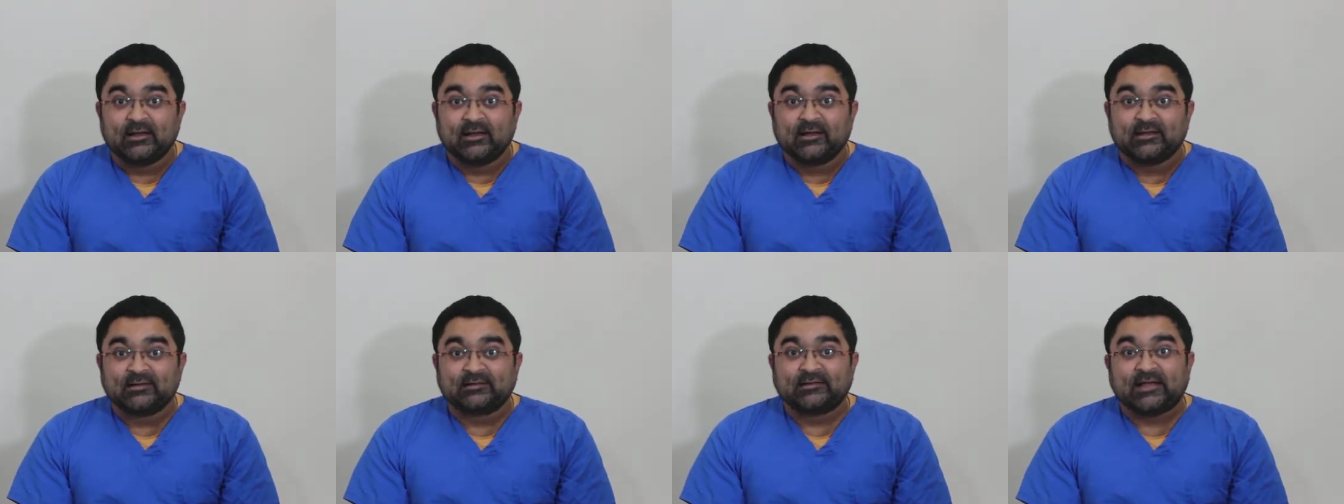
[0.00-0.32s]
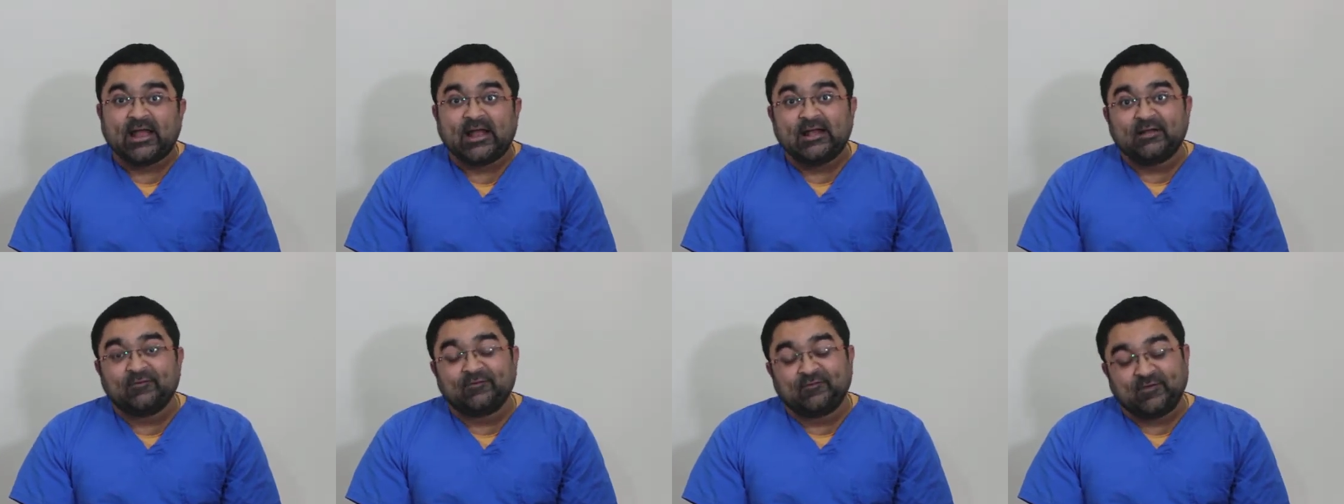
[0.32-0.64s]

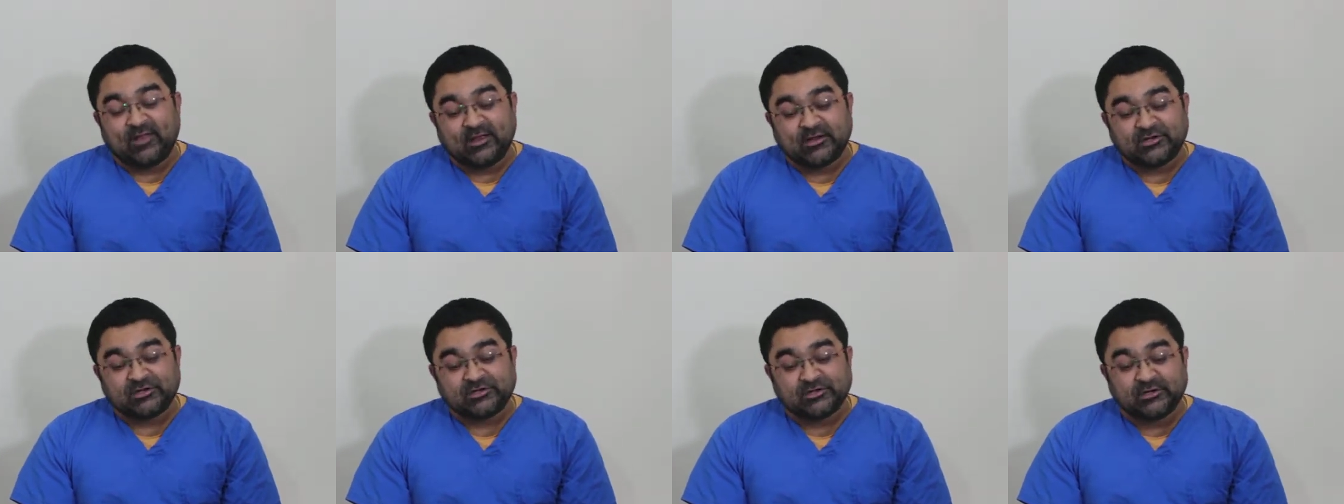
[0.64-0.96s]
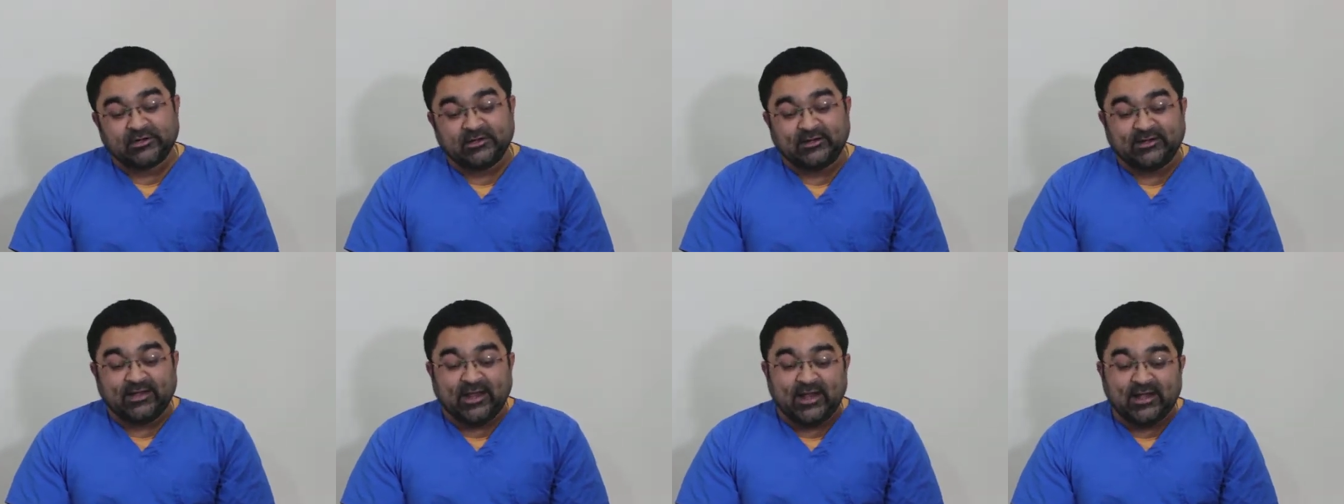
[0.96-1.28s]
side
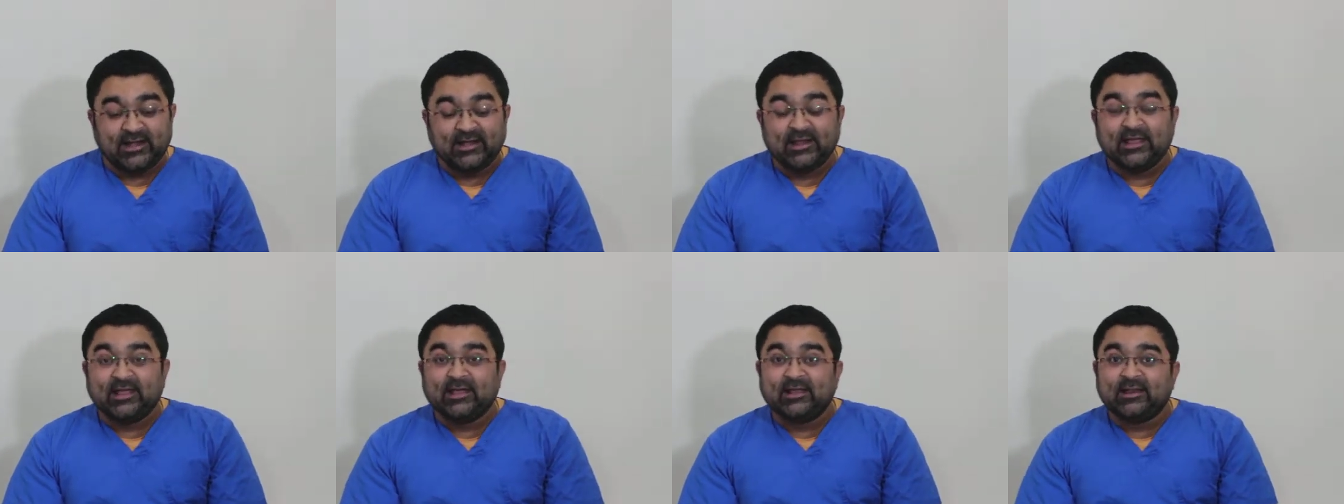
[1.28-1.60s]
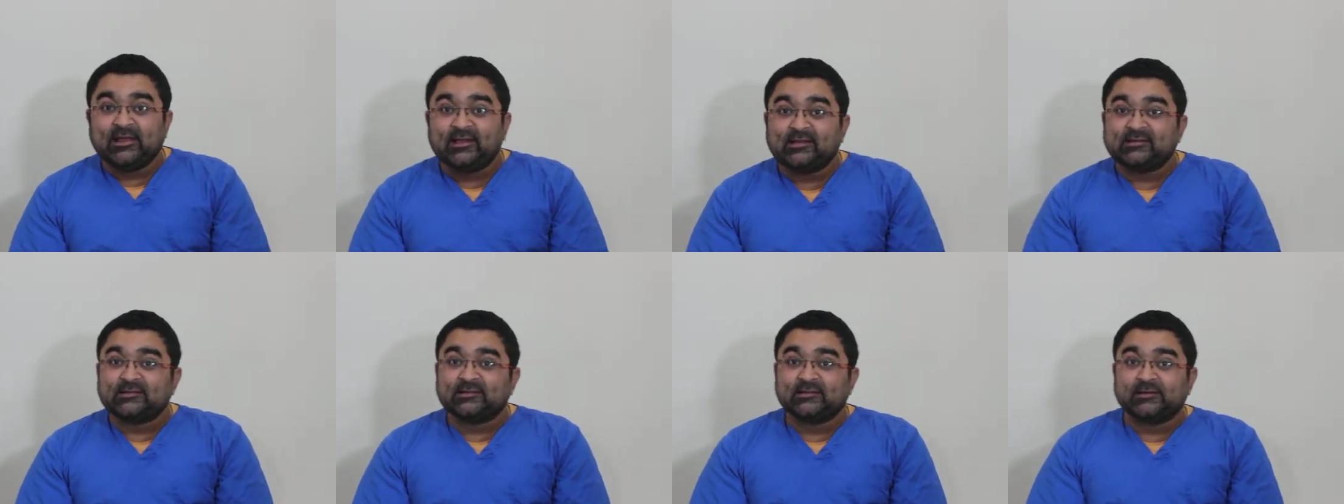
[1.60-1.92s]
flexion 10
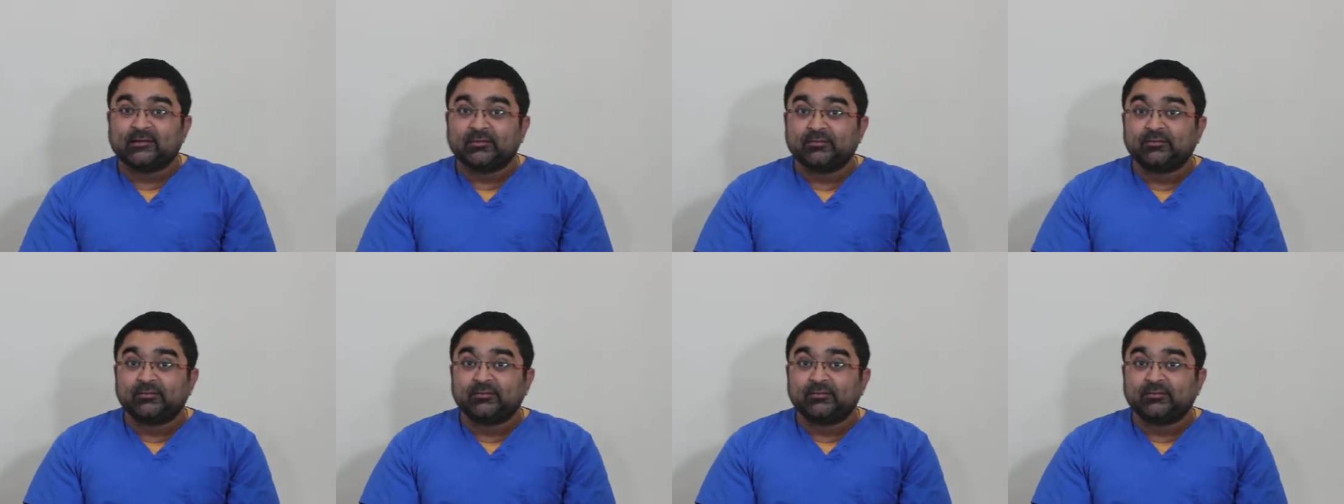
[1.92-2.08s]
degrees,